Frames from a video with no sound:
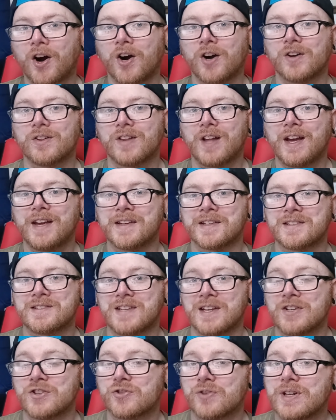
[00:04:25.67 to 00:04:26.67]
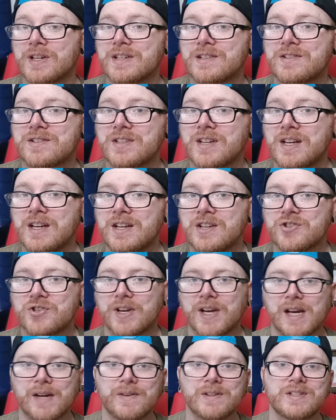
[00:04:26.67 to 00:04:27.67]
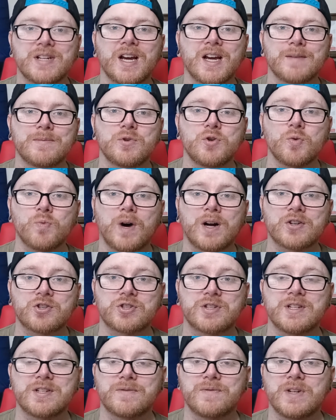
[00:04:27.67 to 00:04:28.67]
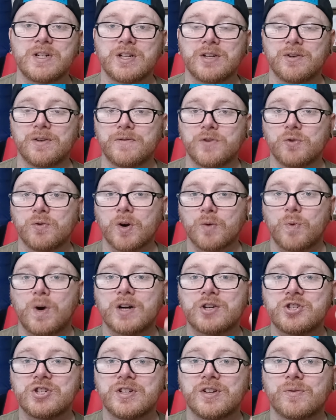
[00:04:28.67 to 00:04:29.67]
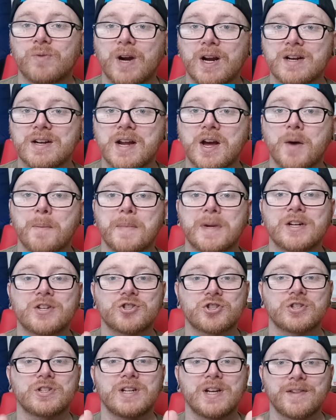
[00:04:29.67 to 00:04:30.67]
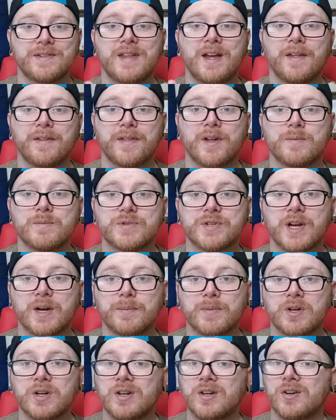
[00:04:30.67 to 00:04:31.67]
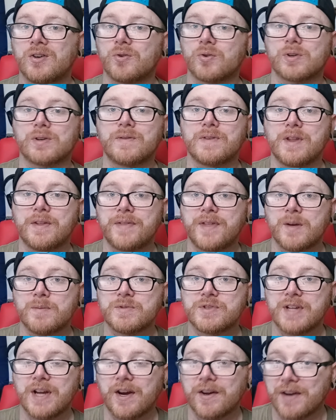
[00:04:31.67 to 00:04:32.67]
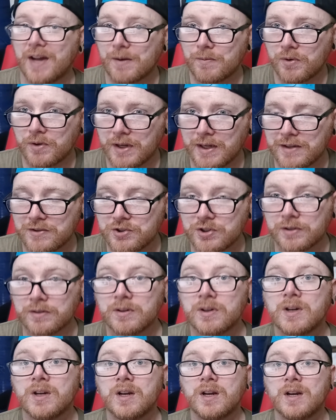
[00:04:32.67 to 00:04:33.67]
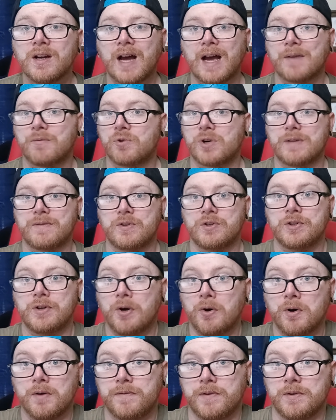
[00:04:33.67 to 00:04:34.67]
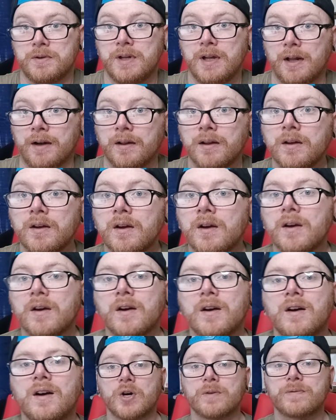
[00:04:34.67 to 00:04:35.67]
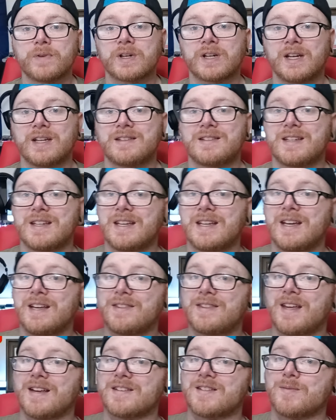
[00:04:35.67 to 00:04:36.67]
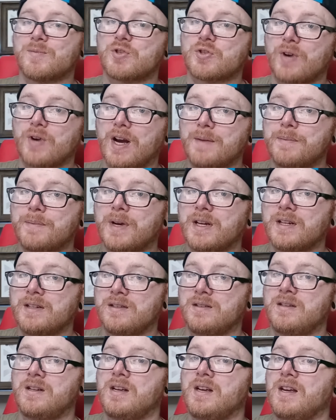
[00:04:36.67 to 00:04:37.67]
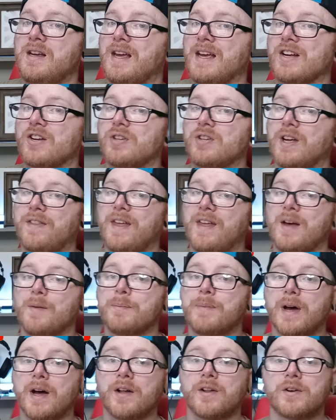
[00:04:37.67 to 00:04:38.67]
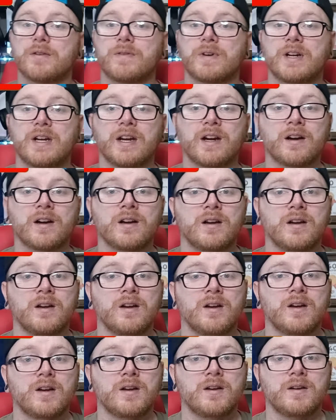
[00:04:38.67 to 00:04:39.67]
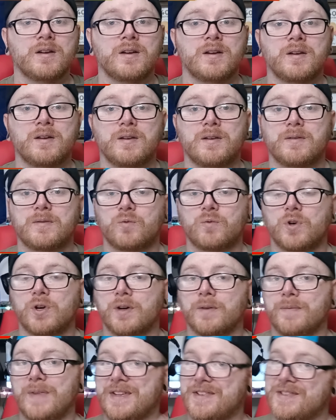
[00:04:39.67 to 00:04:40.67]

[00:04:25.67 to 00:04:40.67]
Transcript: our likes increased, so every time you watch this video, if you are watching it right now, make sure you hit that thumbs up or even the thumbs down. I won't hate you. I won't even know if you did. Don't forget to hit that subscribe button and click that bell over here. Well,